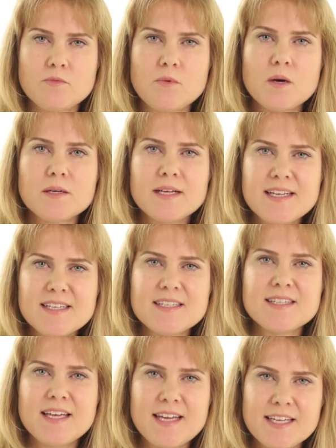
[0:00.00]
What
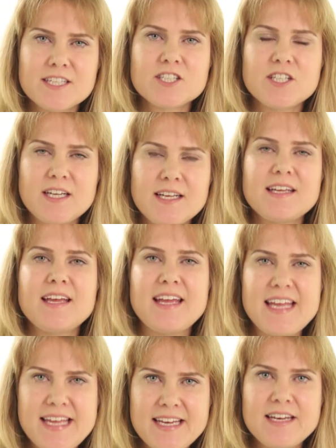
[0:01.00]
is actually
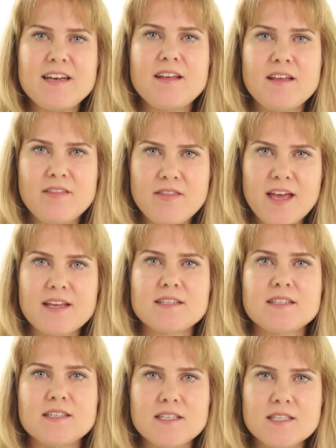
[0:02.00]
in that
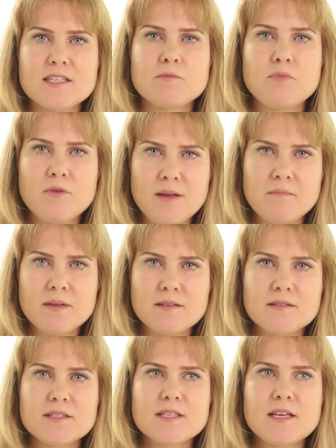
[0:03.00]

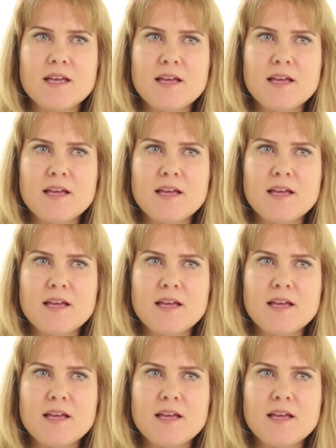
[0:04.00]
disappointment